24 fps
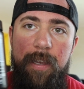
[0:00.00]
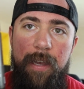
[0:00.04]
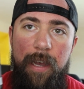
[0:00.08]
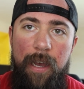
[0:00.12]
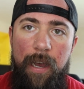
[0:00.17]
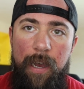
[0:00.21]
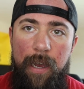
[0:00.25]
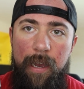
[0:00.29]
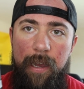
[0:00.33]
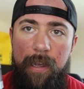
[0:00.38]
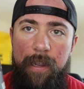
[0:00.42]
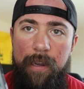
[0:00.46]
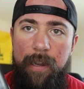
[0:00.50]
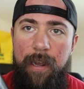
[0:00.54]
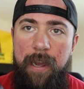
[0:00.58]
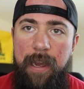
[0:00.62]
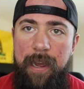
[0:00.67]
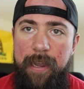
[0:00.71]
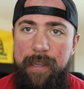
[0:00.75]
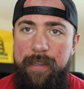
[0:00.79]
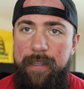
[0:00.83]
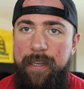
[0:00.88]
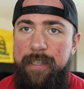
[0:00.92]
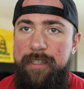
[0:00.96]

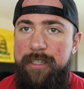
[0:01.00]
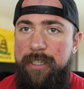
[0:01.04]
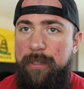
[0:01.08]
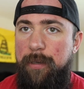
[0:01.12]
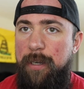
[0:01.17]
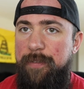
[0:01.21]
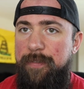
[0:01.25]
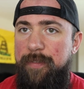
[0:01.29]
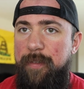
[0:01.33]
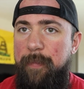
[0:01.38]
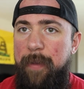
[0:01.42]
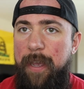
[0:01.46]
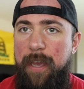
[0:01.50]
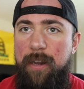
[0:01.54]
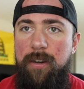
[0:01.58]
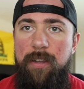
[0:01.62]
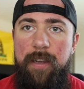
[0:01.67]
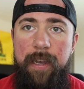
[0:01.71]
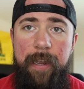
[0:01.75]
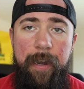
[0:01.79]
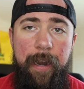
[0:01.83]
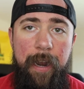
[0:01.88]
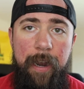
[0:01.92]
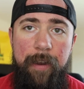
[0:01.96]
I like to go off of the panel
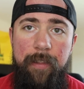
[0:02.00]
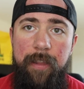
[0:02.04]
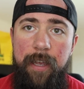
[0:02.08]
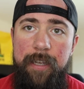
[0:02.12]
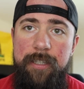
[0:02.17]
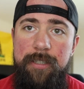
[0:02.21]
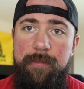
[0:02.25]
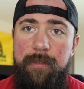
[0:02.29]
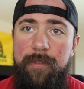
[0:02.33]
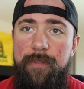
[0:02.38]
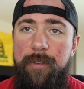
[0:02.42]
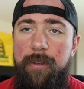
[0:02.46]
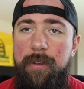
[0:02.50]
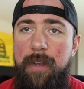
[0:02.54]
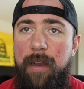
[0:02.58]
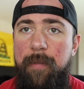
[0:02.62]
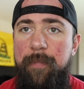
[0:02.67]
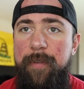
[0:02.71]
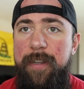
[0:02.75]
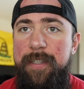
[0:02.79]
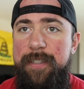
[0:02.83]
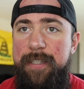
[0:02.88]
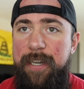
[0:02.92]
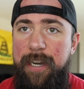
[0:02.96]
and I like to review
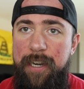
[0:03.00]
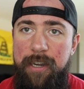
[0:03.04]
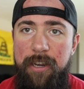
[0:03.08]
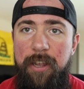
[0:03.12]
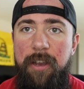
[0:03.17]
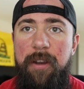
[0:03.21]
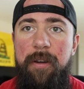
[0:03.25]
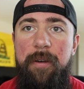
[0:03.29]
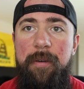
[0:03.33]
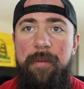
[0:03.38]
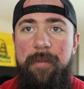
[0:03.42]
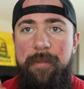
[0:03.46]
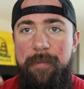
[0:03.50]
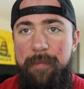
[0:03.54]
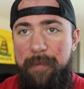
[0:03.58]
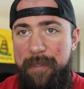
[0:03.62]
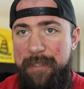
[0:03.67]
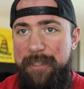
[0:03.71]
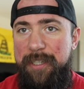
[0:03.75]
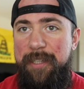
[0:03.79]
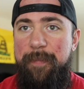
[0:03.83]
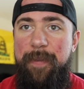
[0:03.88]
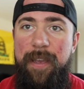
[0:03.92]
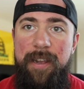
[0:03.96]
companies that I know
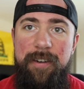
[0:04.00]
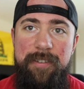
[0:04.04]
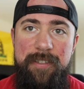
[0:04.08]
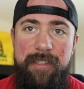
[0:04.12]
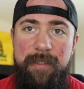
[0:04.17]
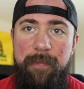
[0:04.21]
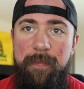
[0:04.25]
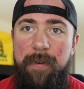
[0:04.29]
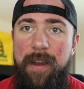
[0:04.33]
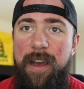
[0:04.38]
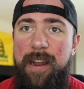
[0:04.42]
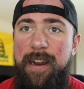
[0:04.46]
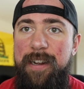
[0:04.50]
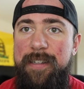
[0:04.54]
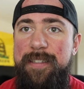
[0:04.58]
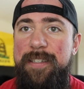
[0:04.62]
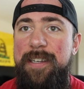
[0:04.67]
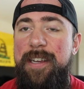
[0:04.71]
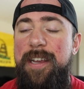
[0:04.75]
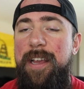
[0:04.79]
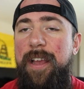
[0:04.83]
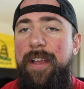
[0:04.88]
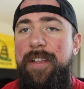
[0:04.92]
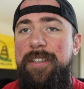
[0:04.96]
what's on the panels and the product.
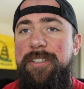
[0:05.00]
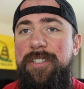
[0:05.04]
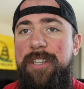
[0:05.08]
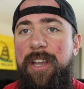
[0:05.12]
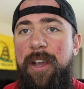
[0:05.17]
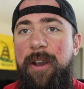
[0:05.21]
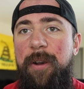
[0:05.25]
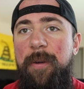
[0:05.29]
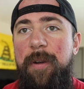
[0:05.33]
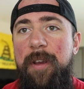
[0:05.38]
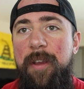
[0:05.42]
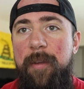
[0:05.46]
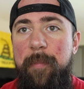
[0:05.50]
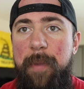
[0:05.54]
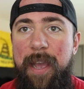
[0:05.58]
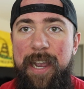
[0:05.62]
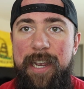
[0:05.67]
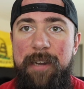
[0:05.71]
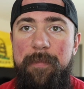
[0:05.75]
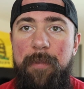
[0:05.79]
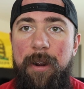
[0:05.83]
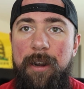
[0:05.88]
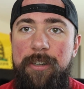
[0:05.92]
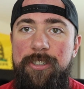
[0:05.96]
So
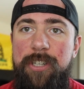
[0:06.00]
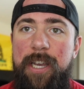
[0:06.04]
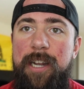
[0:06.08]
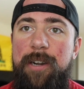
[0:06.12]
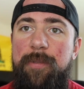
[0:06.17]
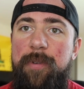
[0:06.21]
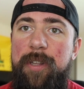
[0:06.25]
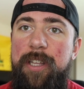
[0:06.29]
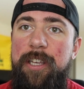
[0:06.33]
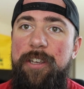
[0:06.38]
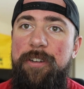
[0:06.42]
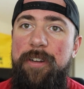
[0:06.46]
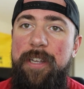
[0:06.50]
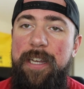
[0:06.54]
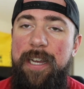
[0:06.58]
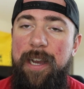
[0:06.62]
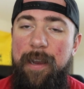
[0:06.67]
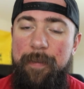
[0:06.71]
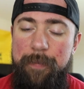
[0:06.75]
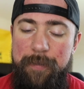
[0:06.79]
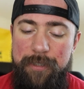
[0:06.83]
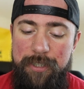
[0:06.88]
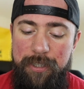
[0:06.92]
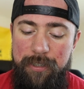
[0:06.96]
back in March, I had a really unique
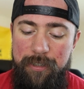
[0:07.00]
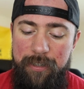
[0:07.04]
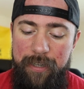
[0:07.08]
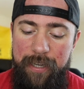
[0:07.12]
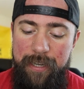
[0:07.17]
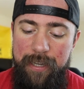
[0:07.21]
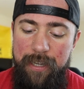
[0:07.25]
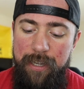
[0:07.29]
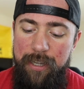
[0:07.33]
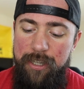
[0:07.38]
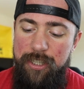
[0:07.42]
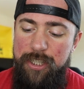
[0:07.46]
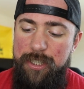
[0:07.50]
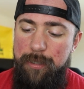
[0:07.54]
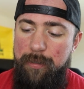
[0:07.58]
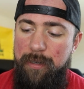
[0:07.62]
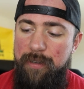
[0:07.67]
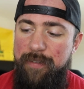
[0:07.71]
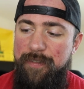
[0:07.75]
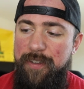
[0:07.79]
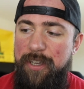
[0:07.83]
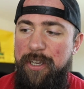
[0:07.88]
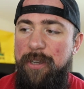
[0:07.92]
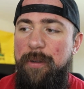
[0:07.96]
opportunity to
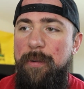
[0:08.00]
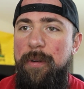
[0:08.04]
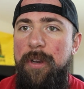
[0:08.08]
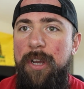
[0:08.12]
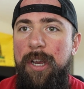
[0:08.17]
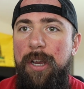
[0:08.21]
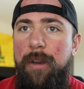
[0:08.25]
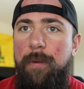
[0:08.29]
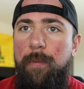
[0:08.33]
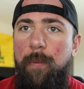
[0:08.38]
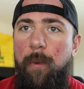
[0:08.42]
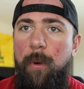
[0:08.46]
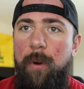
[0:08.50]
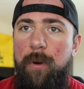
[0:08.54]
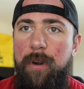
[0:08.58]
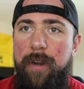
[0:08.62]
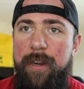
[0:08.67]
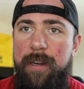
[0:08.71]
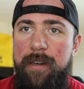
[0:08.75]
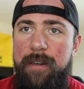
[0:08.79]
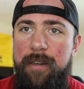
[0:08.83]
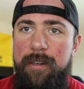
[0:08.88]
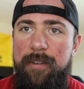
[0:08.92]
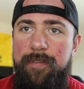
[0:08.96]
review
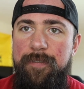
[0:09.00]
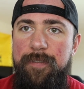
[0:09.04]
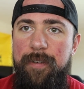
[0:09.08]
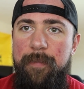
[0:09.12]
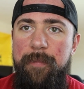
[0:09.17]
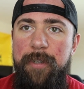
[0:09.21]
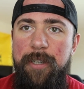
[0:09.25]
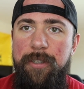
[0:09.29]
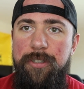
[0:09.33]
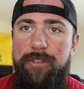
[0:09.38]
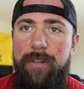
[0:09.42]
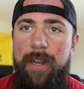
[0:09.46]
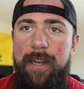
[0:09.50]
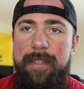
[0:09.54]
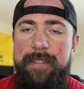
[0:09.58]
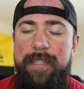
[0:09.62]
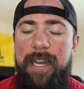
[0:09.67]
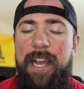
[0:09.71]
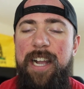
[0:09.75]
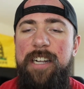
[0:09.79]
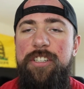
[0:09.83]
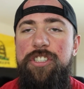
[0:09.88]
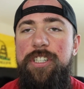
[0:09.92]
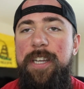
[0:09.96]
Warrior from Nutrex.
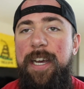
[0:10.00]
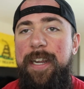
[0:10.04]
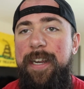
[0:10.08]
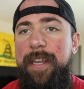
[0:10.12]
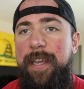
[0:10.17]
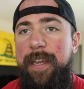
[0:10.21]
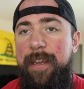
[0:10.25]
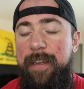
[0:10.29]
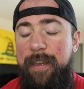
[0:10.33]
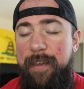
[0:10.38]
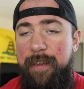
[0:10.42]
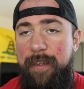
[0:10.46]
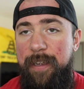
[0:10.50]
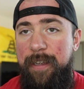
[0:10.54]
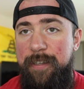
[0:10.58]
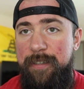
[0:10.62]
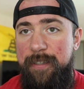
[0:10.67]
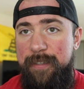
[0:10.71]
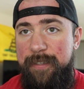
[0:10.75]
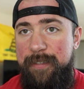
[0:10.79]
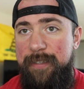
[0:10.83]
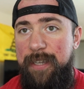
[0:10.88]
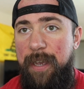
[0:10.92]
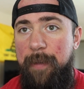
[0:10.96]
I actually got it in
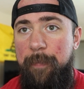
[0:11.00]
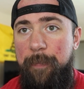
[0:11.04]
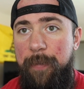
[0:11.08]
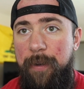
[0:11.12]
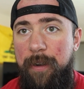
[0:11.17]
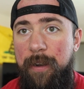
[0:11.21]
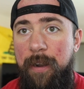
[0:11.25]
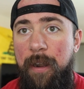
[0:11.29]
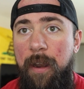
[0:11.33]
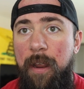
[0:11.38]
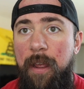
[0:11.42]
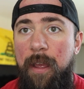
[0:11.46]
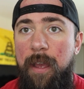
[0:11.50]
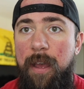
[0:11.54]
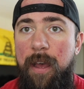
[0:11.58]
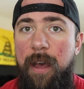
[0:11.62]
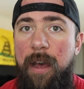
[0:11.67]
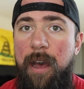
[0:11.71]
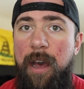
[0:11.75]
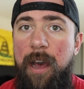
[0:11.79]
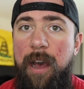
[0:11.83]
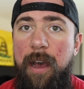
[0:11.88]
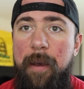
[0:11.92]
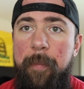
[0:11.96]
December,
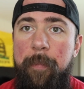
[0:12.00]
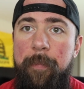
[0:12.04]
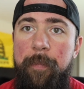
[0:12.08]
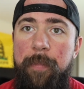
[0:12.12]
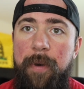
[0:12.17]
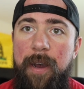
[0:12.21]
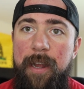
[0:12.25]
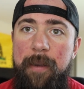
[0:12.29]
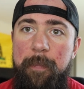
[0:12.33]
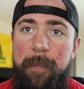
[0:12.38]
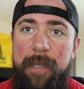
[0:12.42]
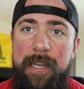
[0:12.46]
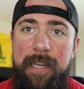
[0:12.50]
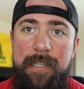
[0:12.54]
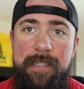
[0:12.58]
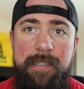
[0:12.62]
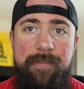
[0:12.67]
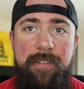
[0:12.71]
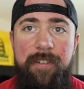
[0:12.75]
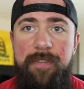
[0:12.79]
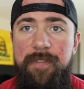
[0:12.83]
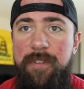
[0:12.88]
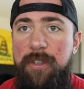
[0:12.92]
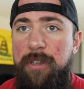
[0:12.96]
but because
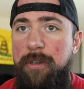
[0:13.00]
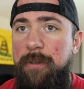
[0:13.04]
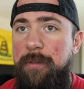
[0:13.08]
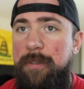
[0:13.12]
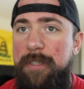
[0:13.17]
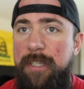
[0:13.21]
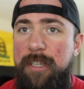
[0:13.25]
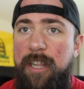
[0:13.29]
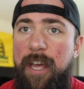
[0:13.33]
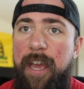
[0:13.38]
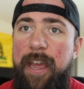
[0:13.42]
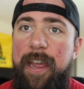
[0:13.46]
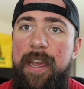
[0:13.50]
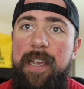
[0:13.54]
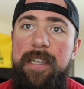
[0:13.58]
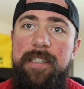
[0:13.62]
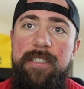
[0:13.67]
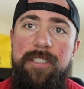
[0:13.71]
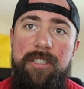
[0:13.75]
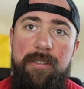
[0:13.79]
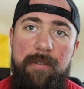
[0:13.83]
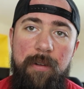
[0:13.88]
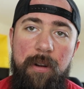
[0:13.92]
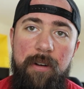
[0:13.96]
of a few
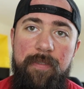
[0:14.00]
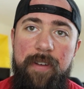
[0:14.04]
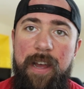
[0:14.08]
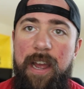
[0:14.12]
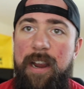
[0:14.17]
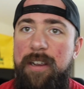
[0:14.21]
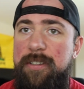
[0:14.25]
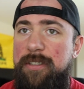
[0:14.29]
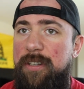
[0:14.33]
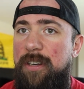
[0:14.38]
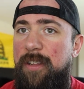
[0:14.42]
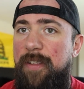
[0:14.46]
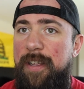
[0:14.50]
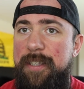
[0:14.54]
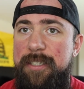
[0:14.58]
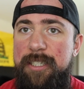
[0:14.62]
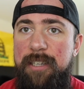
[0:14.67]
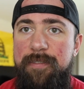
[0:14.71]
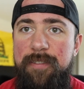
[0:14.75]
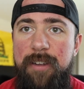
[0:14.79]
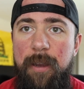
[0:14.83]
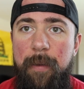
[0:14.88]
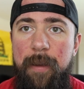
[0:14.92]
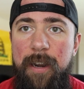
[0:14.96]
delays, coronavirus and all that
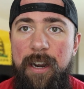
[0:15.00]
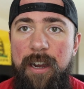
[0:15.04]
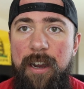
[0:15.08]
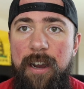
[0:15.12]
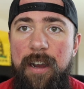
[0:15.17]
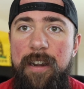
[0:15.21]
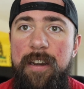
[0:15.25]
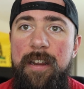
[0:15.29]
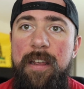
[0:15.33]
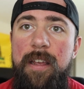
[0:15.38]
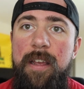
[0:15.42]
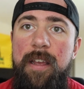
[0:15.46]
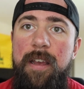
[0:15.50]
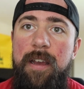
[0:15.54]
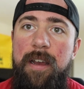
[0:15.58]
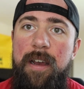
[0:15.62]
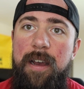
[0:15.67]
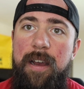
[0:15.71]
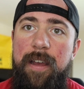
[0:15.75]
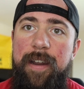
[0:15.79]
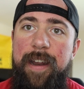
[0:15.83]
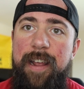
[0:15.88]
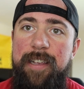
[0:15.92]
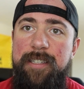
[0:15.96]
stuff going on,
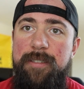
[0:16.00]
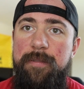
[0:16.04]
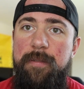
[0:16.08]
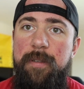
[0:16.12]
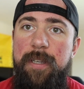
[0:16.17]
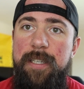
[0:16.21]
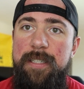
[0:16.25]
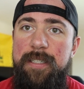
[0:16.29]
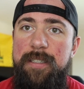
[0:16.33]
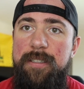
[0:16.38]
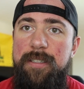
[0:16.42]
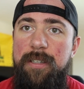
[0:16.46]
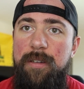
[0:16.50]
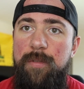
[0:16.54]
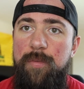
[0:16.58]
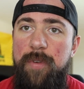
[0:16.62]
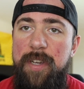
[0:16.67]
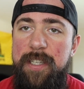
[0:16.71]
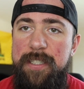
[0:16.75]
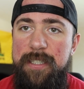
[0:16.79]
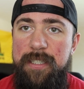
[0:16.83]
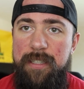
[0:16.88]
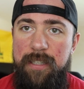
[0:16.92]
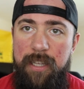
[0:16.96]
it hasn't released until
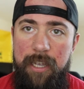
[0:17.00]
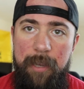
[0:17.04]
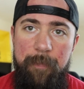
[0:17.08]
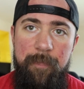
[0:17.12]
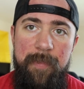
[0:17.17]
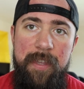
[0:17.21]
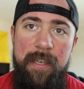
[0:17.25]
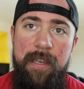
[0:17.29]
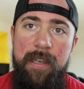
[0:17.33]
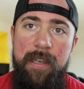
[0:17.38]
recently,